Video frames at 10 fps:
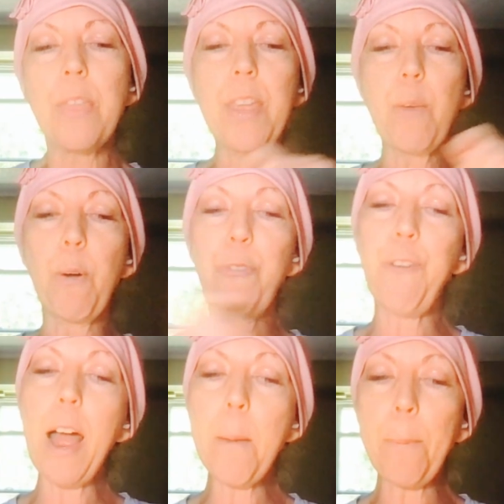The
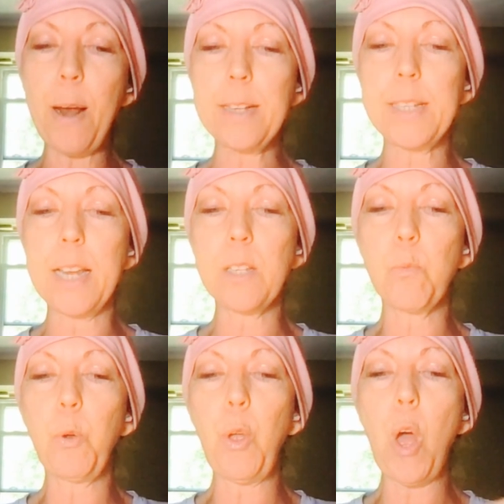refined process
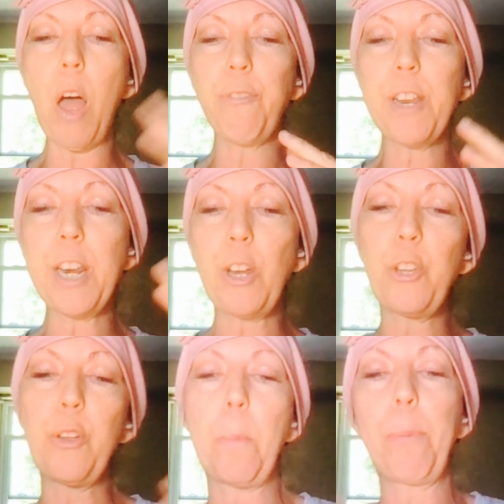will often
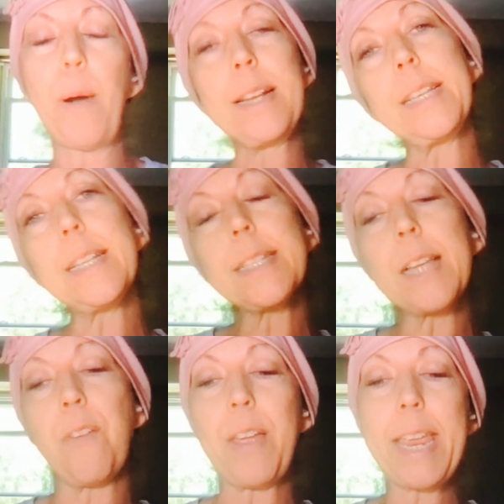include the presence
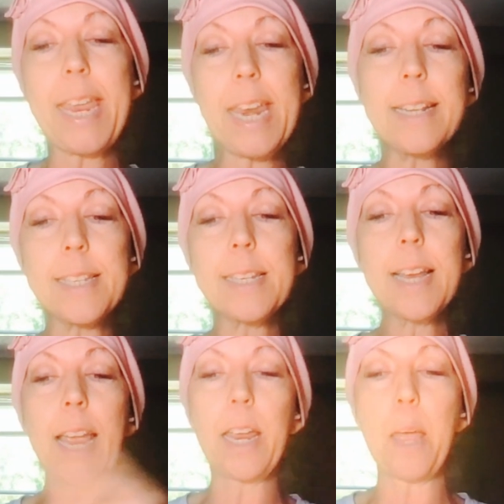of heat
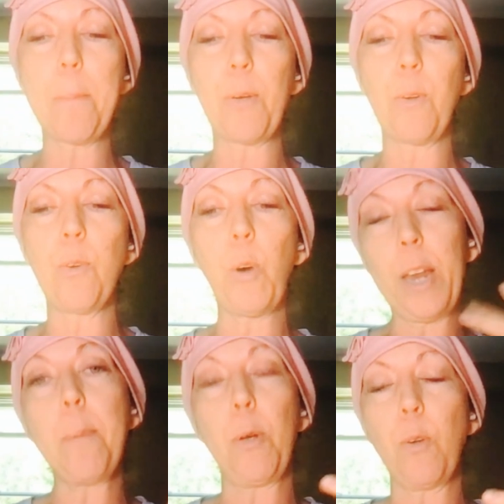and
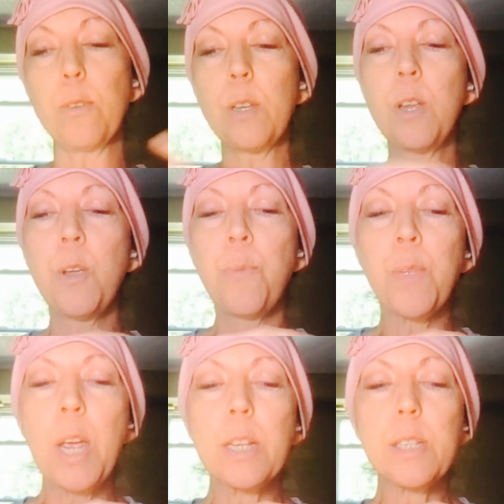chemicals.
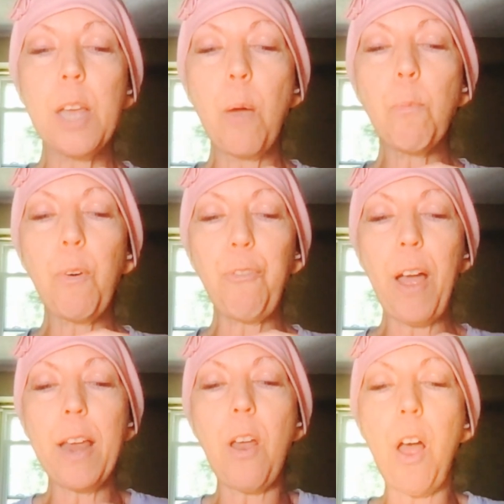Some
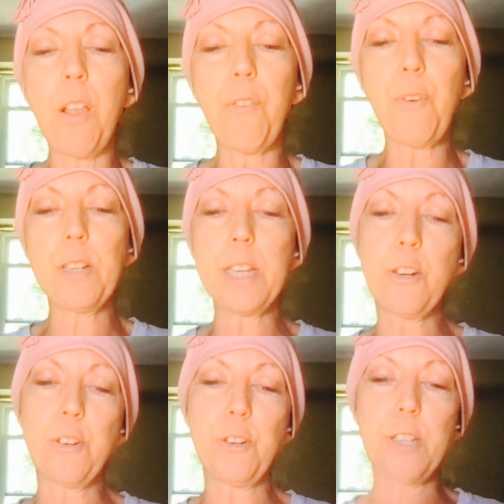refined olive oils
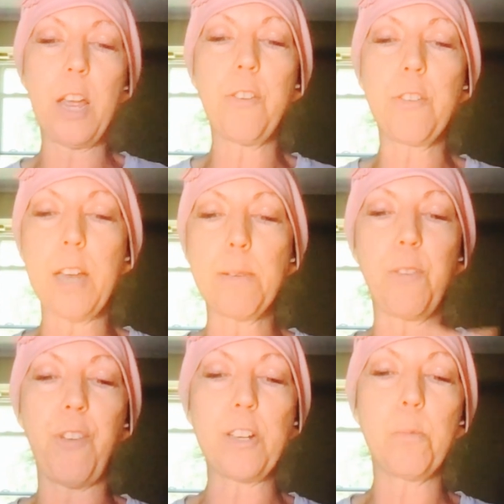introduce other types
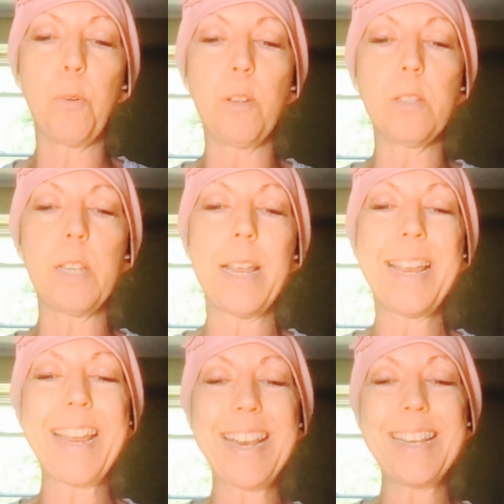of vegetables
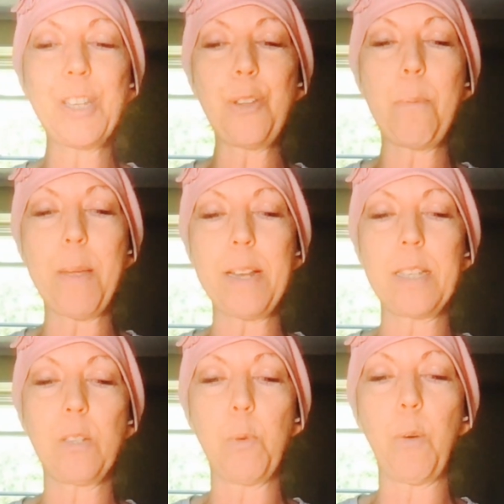into the
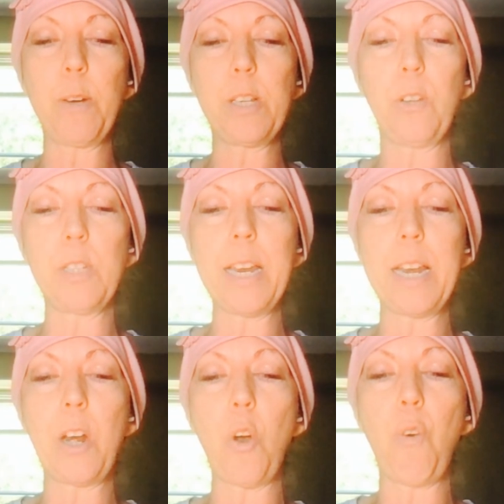mix as well, resulting
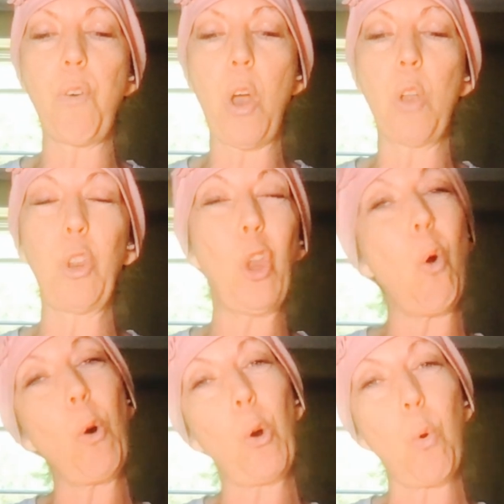in an overall lower